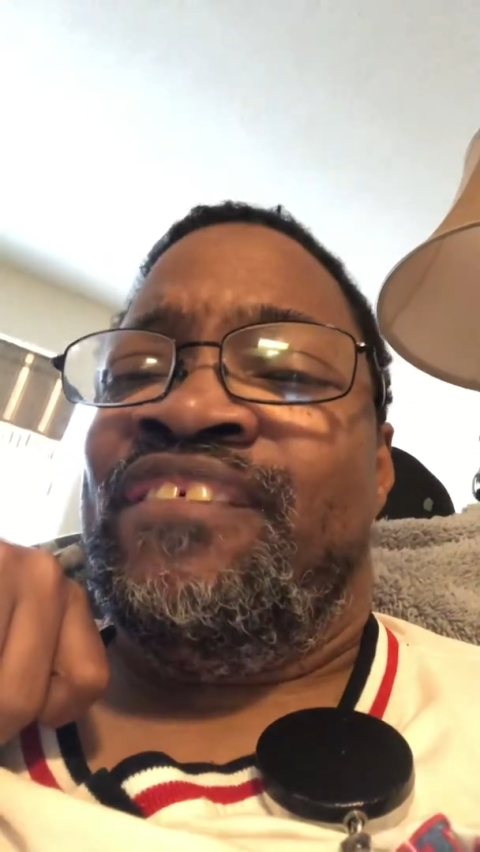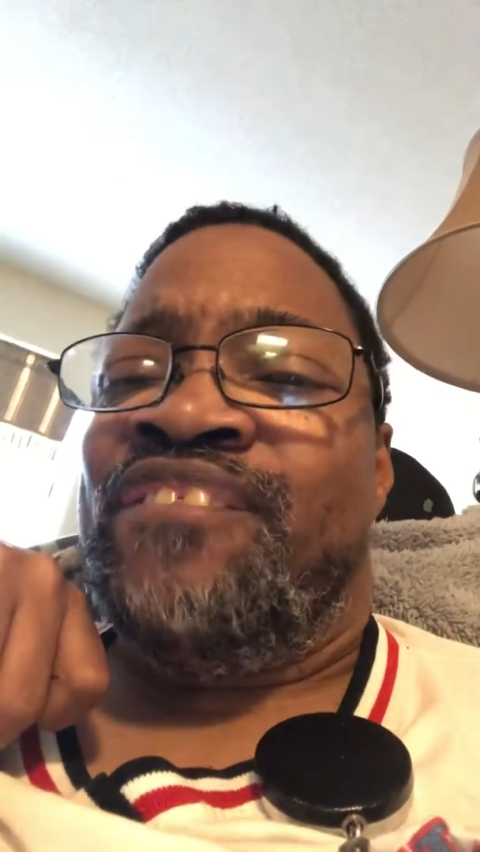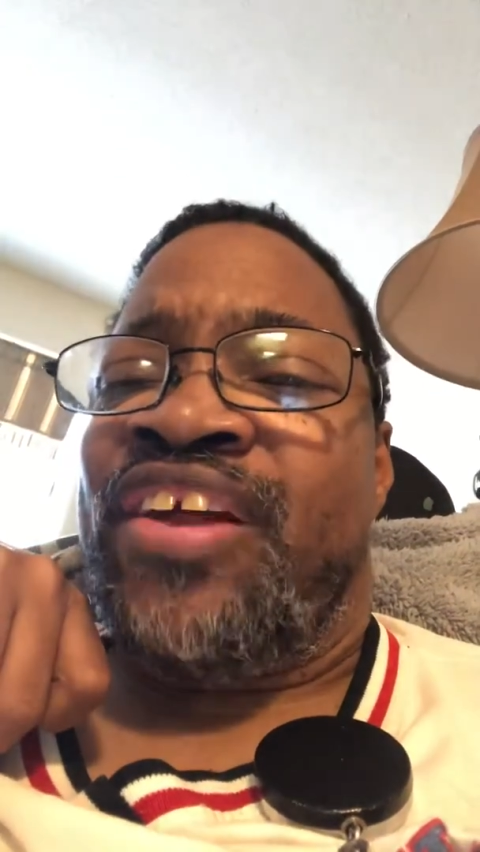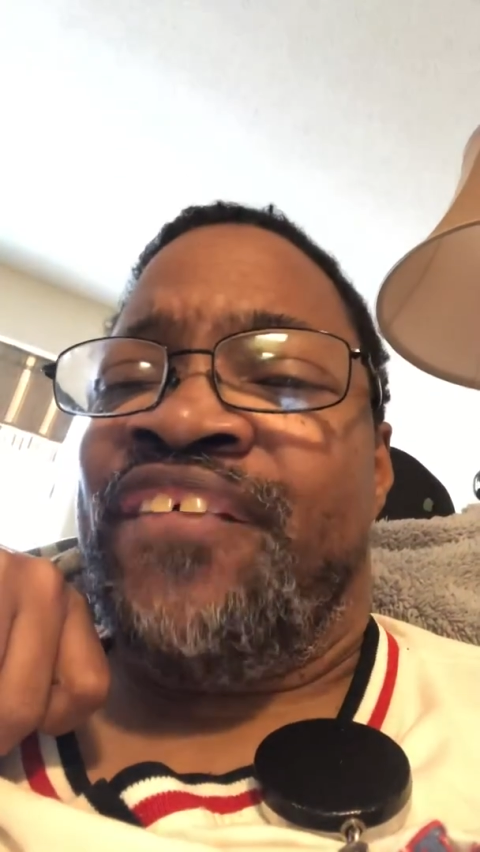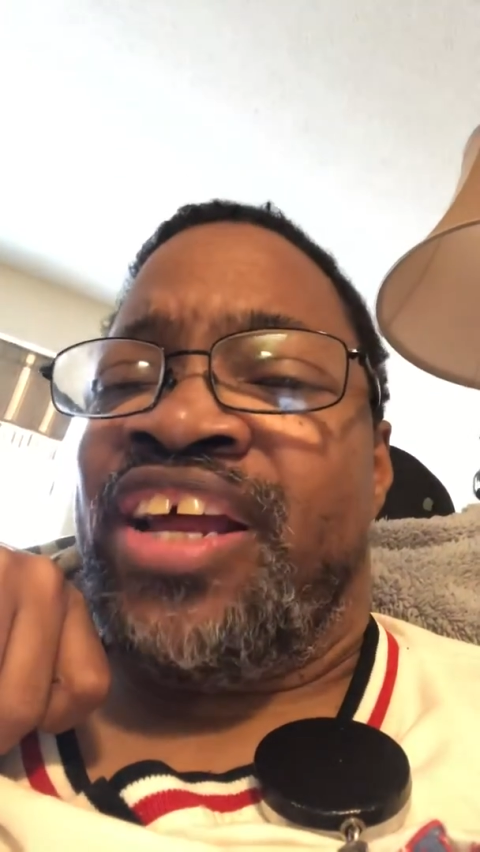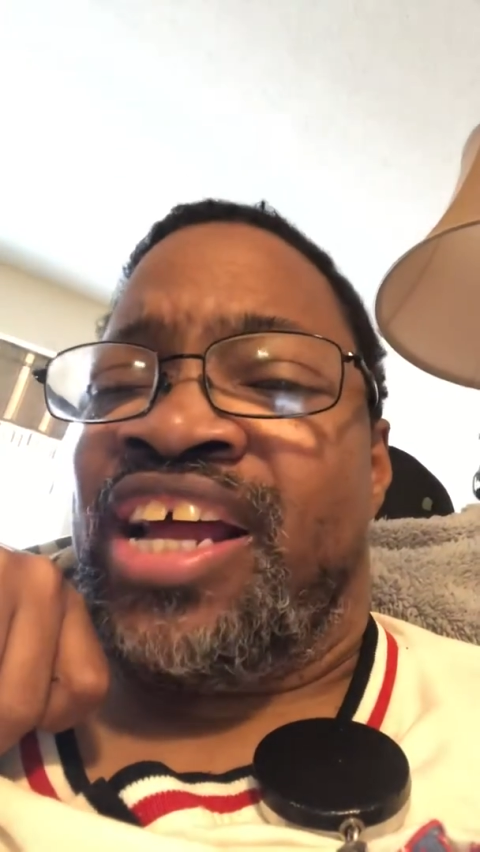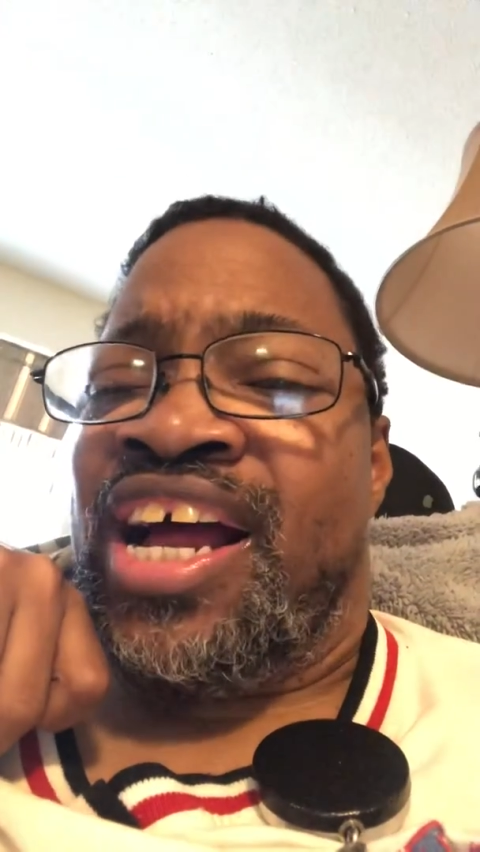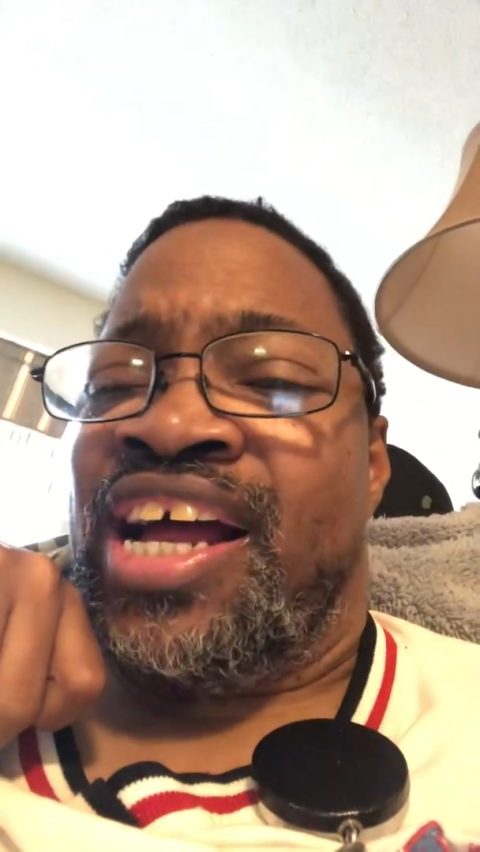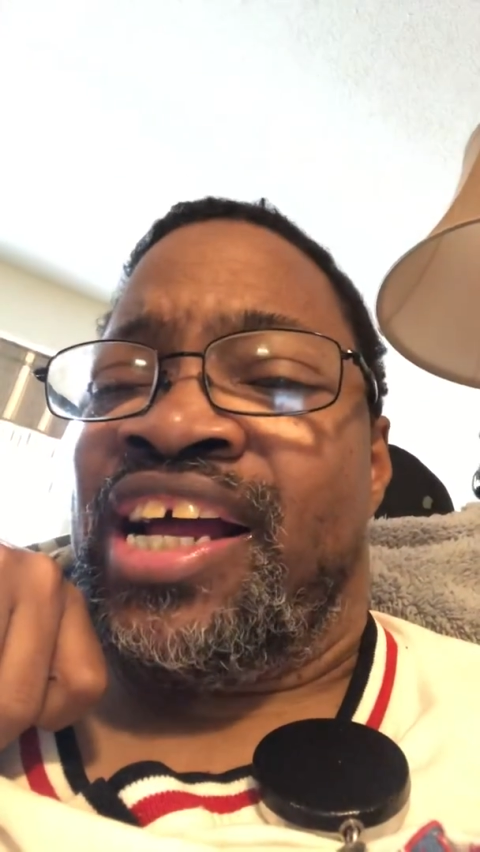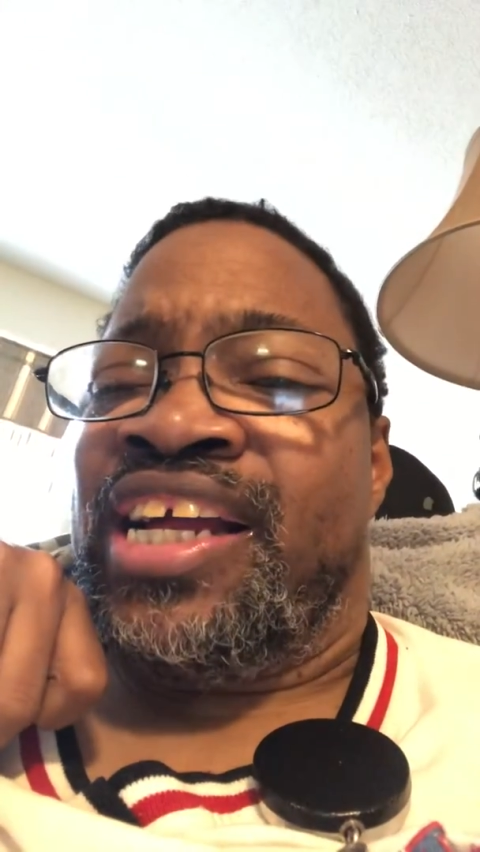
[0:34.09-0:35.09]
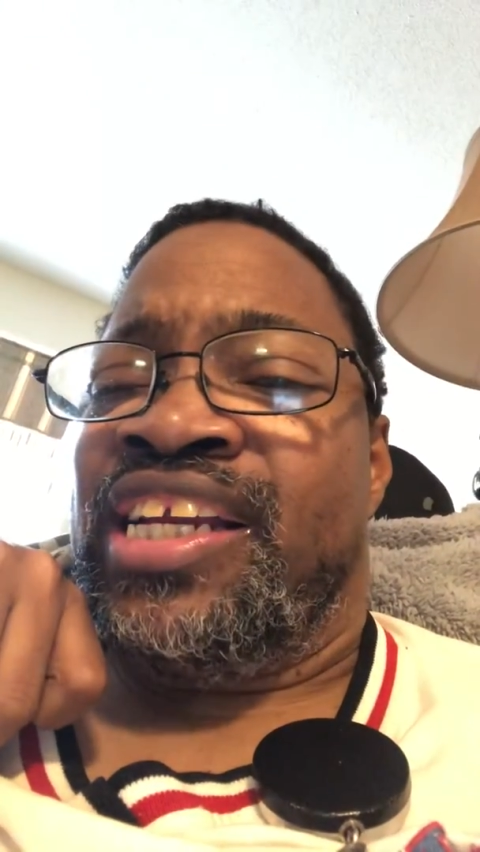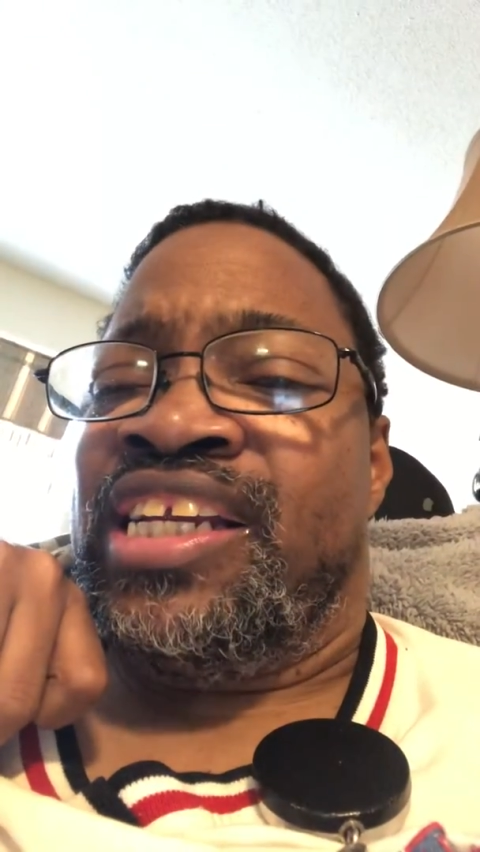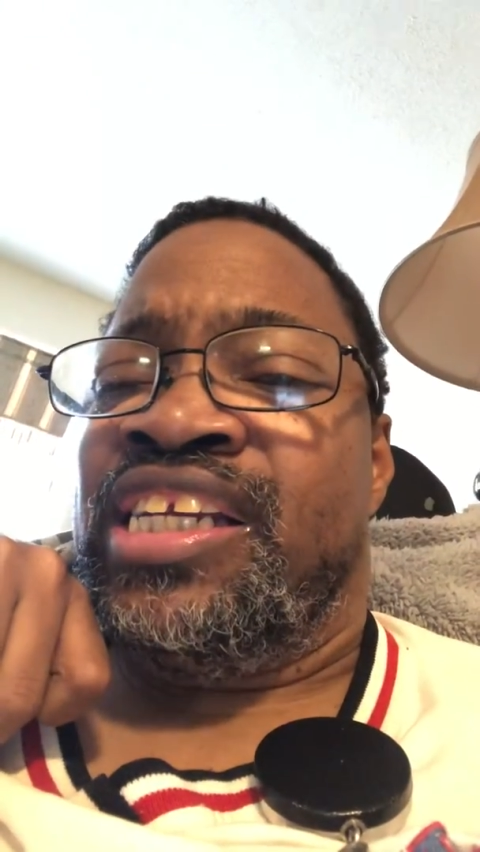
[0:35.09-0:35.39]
very kind,